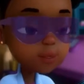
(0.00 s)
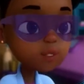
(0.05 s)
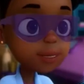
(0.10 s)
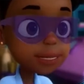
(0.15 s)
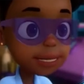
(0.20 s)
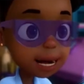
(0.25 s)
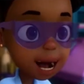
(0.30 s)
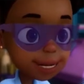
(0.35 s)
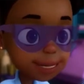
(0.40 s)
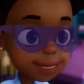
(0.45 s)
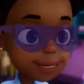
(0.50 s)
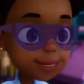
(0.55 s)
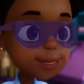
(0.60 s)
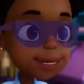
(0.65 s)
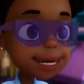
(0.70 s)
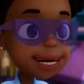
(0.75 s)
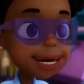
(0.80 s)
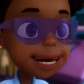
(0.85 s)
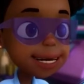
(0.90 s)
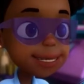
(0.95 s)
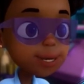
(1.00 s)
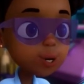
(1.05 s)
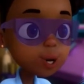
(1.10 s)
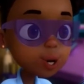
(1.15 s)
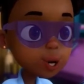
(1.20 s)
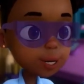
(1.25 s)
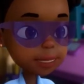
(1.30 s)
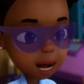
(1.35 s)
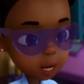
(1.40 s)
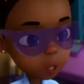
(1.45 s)
We can still
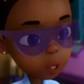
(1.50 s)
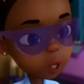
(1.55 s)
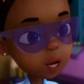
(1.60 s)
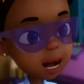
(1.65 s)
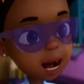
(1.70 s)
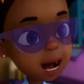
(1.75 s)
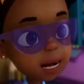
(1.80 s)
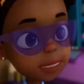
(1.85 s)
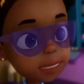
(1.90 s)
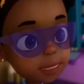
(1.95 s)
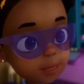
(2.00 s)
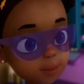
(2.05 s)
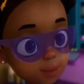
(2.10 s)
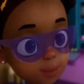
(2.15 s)
use the ruler,